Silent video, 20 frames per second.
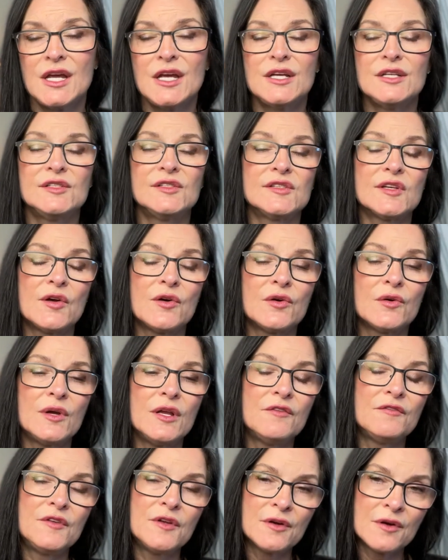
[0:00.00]
So
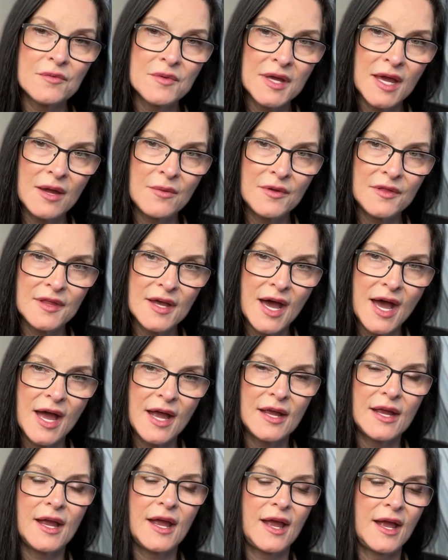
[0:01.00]
if you're okay with
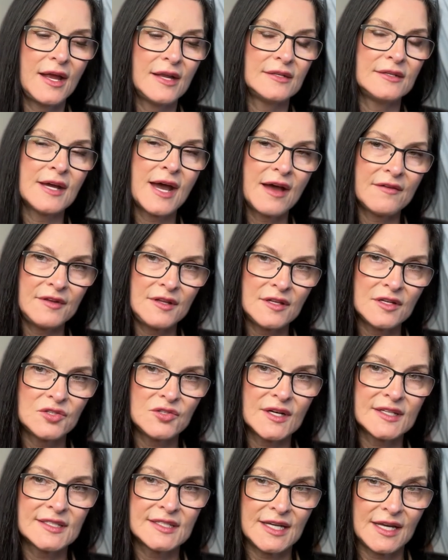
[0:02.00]
that and having the
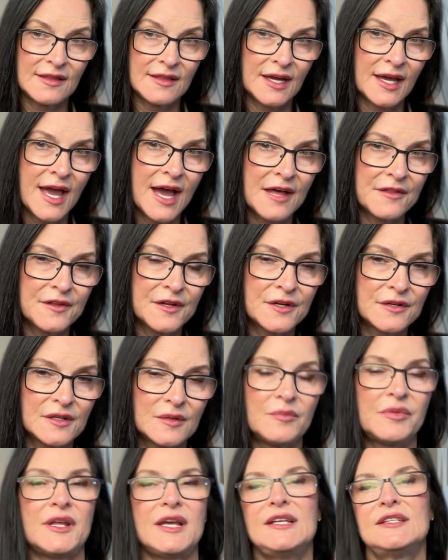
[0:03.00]
dressing and the catheter in
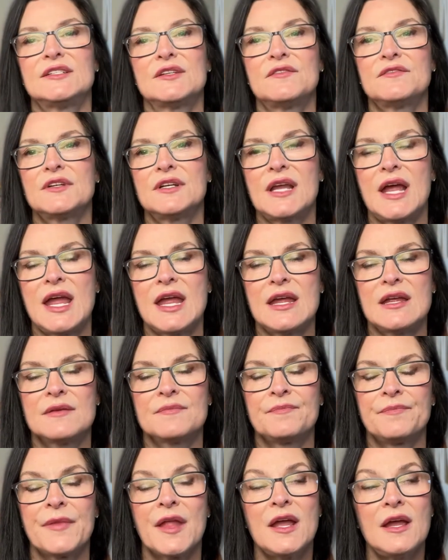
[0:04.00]
place overnight,
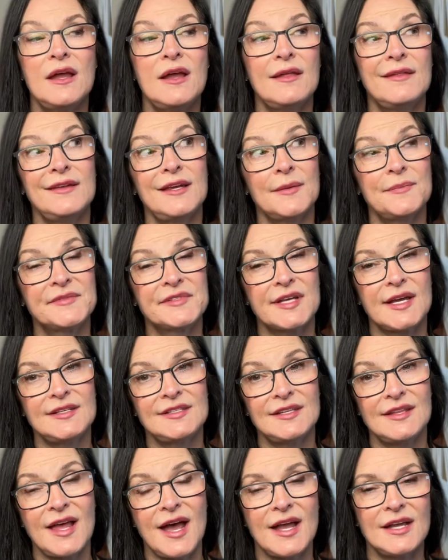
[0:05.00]
the upside
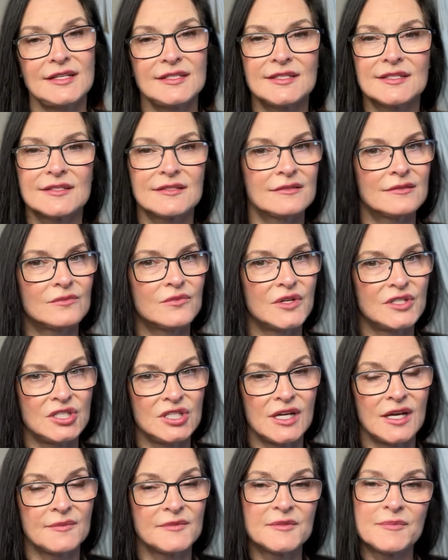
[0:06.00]
to that is when she
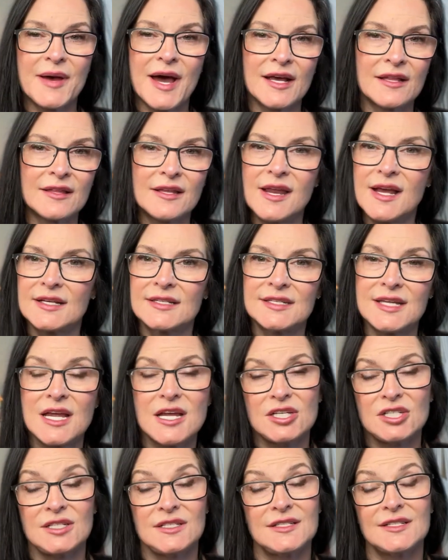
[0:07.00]
comes back the next day,
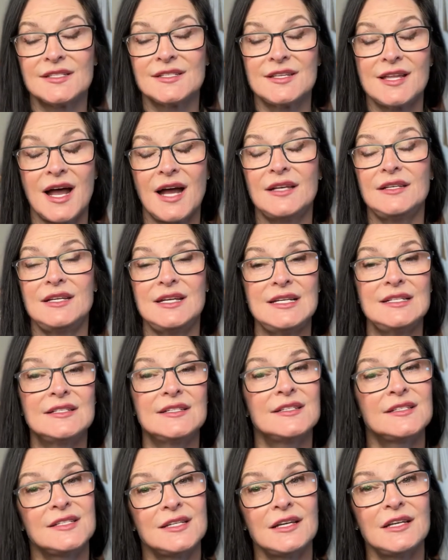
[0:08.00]
she does not need to
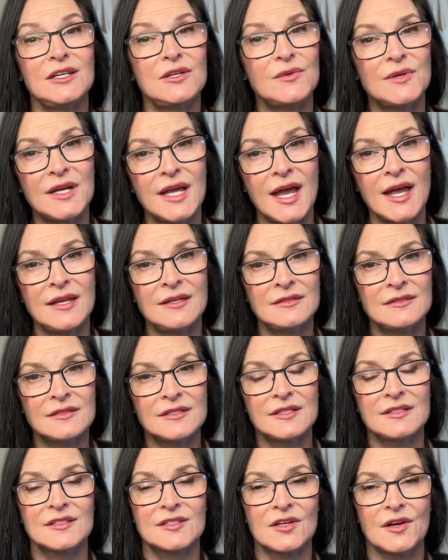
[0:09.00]
stick you again
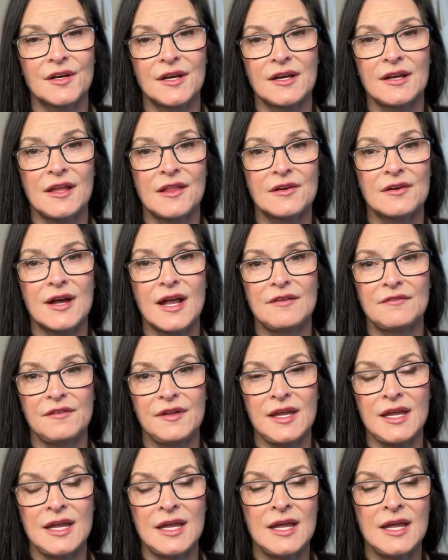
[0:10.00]
to start another IV.